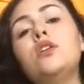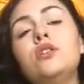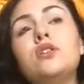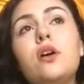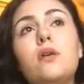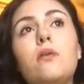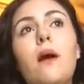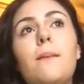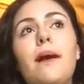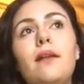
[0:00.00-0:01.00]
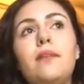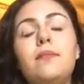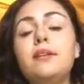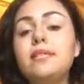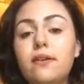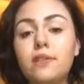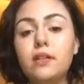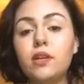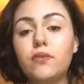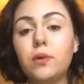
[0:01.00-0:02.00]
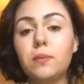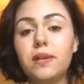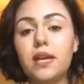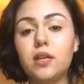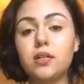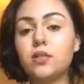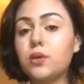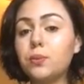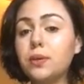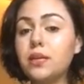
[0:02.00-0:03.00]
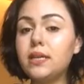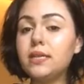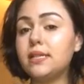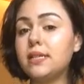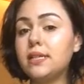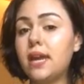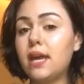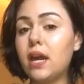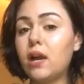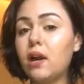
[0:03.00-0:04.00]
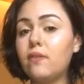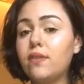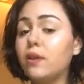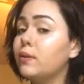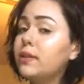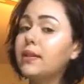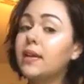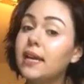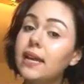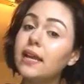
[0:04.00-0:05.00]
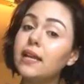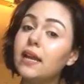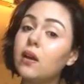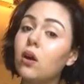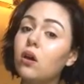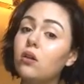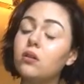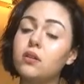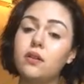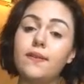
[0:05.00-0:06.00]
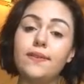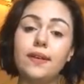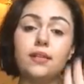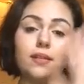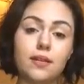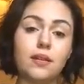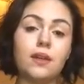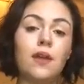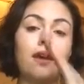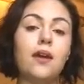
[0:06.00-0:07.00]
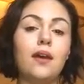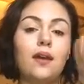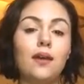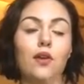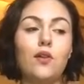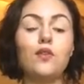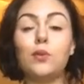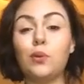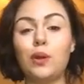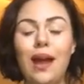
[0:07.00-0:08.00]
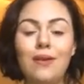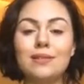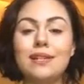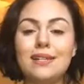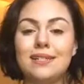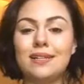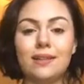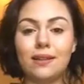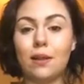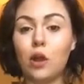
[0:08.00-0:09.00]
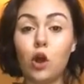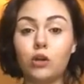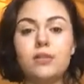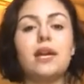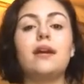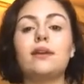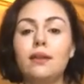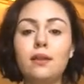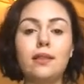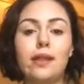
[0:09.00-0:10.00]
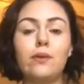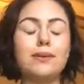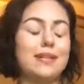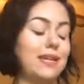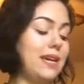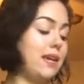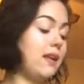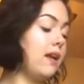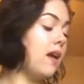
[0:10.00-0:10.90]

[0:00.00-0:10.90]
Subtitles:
So about him, he's definitely for beginners. They're really easy to take care of. They don't need heat at all. If your house isn't Arctic, they don't need heat.